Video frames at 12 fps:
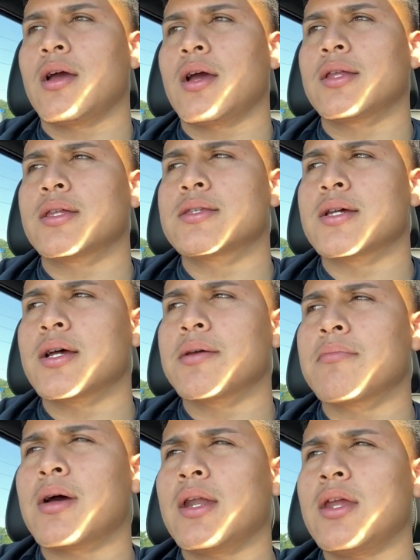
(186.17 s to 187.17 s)
at the
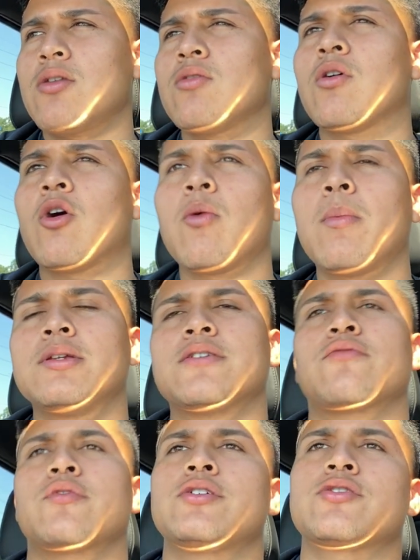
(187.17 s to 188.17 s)
time, I didn't do a whole bunch
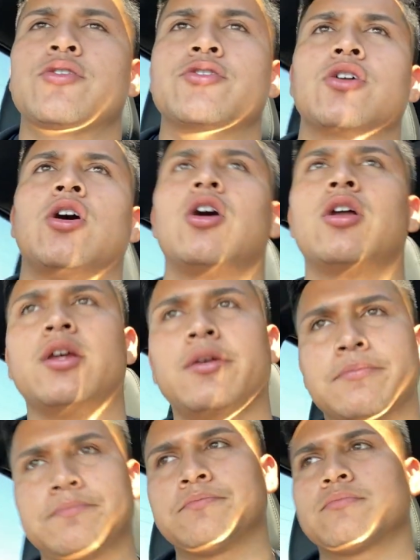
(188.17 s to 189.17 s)
of research on it,
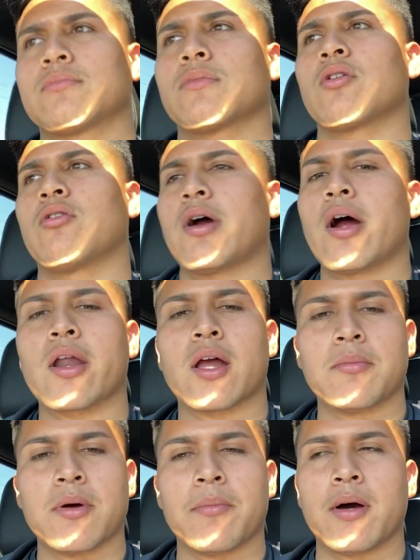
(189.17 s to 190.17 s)
or how to
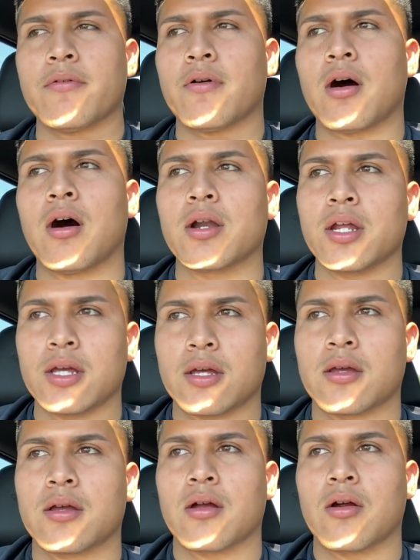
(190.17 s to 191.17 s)
come above on it,
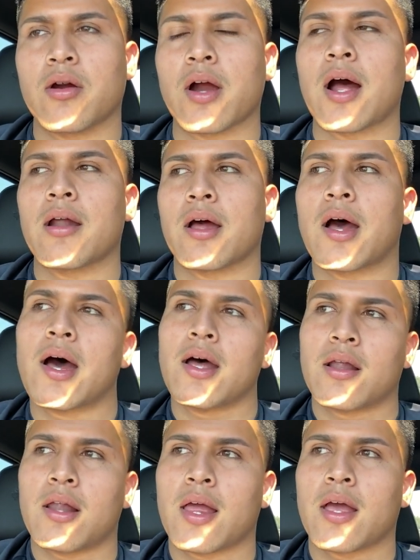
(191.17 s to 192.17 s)
or how
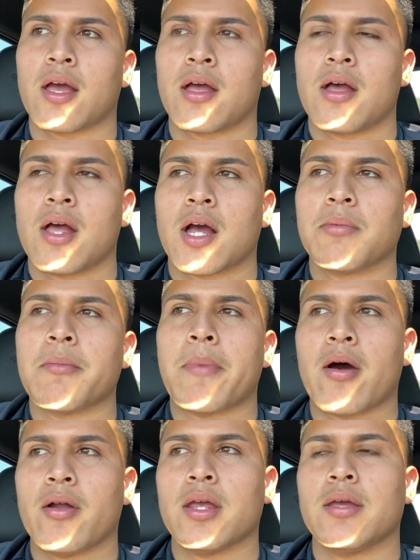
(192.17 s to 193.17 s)
to come
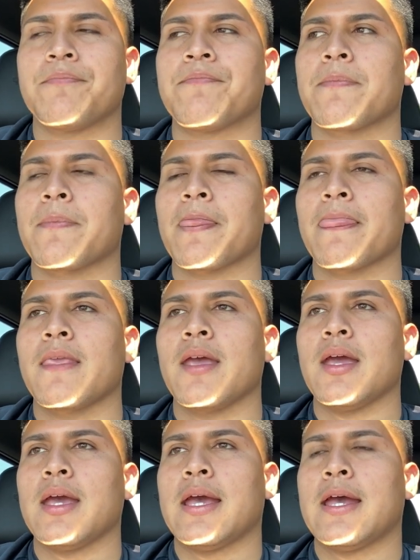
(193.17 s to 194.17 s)
about it.
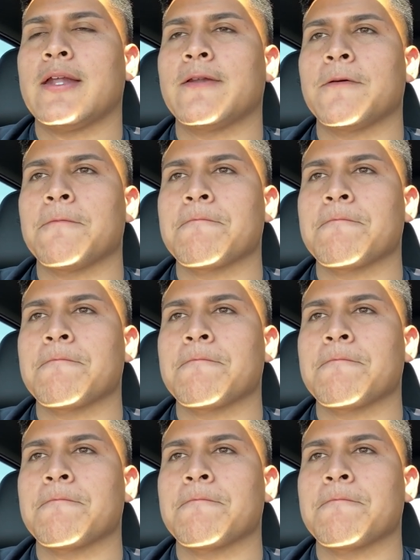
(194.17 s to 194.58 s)
And